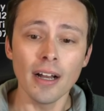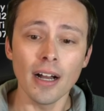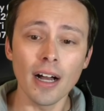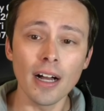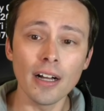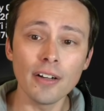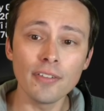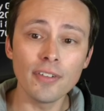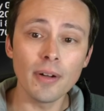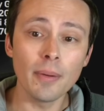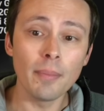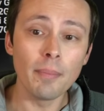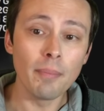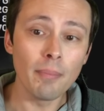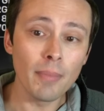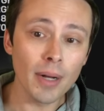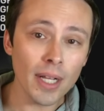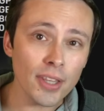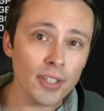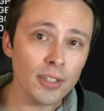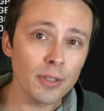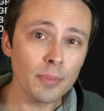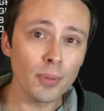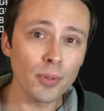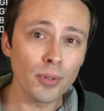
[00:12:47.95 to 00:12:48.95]
of
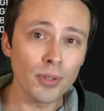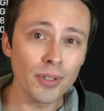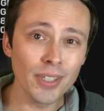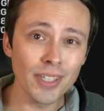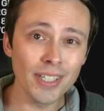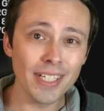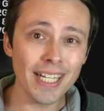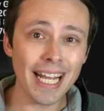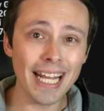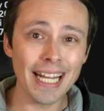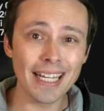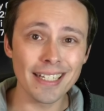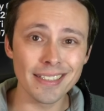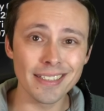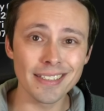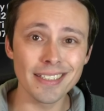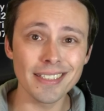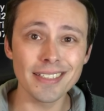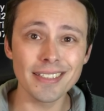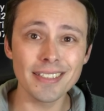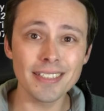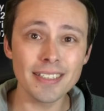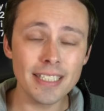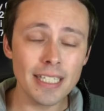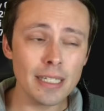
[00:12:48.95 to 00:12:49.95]
motherboard and
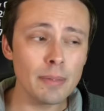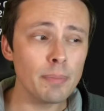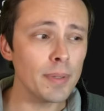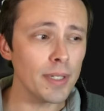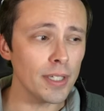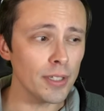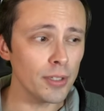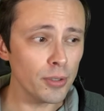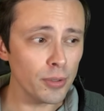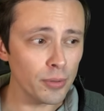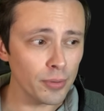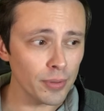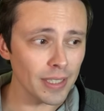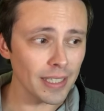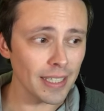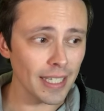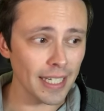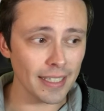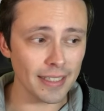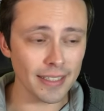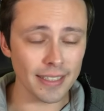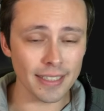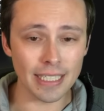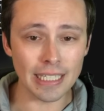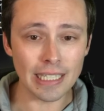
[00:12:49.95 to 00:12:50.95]
CPU
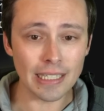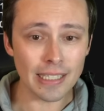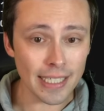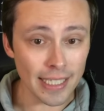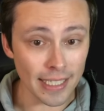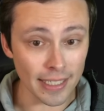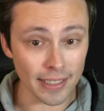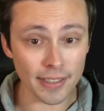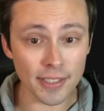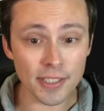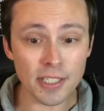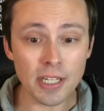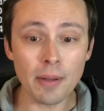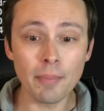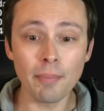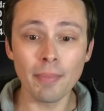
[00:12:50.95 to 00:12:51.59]
related leaks.